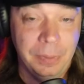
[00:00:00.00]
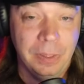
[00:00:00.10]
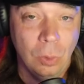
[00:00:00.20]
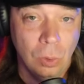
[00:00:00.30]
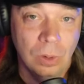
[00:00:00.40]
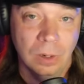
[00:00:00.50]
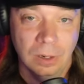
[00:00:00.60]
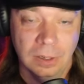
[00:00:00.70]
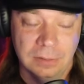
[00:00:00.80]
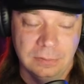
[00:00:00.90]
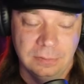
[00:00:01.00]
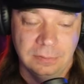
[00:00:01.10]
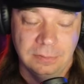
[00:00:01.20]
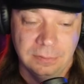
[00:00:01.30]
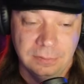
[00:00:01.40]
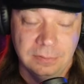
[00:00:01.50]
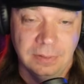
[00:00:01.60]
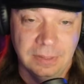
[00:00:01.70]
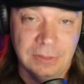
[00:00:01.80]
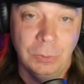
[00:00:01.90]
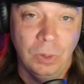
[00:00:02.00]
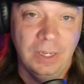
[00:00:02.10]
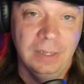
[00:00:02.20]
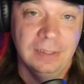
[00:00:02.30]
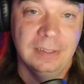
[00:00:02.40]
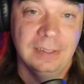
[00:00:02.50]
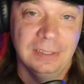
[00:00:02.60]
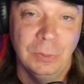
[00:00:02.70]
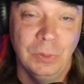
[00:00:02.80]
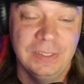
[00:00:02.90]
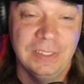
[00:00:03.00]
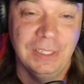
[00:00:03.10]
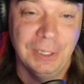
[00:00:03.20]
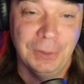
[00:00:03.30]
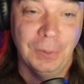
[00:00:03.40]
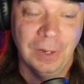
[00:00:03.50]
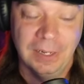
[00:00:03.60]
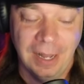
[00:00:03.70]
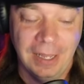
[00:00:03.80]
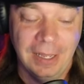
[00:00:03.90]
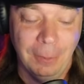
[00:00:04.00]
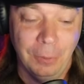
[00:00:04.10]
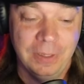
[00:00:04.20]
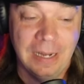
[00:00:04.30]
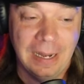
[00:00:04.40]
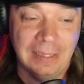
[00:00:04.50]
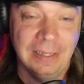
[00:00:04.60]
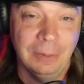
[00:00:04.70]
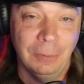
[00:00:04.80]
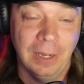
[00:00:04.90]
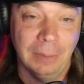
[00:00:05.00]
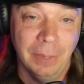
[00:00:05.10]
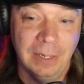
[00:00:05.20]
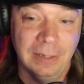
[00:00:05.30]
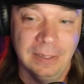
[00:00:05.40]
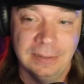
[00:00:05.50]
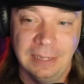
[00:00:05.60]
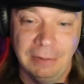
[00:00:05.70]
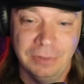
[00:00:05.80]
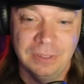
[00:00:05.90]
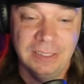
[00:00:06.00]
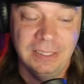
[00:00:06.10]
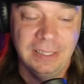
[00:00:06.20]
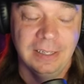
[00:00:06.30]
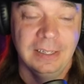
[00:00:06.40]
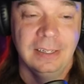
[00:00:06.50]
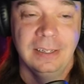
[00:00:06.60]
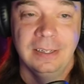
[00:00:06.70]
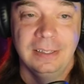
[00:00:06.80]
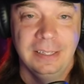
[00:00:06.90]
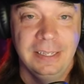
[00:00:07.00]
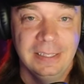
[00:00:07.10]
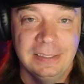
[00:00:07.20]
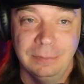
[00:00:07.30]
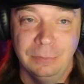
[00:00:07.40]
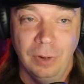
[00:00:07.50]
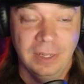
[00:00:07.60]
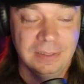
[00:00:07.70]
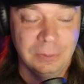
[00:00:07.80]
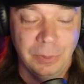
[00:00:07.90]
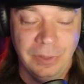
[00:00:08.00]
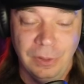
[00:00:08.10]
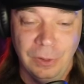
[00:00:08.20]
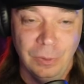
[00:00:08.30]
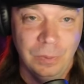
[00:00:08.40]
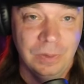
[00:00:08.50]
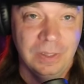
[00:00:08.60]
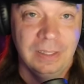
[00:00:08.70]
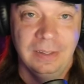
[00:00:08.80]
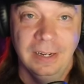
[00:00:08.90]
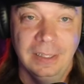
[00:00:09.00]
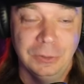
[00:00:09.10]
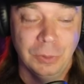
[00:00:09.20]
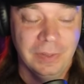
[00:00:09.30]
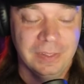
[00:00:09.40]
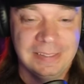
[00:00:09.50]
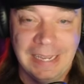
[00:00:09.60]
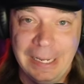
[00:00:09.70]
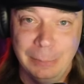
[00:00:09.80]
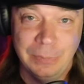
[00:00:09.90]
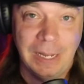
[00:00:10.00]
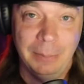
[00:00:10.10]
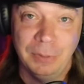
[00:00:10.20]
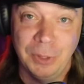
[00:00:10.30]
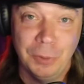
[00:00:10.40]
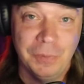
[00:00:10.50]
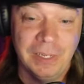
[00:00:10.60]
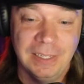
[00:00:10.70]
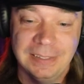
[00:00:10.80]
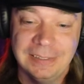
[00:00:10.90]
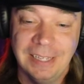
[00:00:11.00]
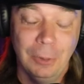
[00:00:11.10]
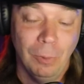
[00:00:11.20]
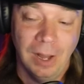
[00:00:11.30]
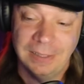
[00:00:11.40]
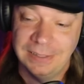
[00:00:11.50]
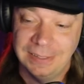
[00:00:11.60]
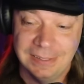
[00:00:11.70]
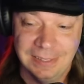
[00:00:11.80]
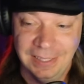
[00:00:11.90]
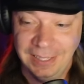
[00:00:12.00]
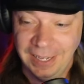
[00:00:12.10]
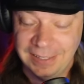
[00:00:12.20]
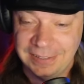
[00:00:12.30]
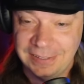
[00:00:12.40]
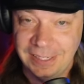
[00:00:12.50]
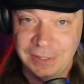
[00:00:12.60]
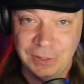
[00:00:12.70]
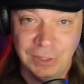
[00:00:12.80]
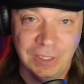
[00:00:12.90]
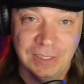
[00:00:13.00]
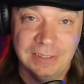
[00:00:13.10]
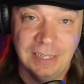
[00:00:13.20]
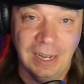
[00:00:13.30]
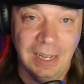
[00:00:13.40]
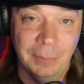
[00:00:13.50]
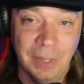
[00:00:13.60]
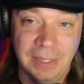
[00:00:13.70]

horror. This one's a good one. I would highly recommend it. Definitely get some friends with you that enjoy the same type of goofiness and watch this thing. It's a good time.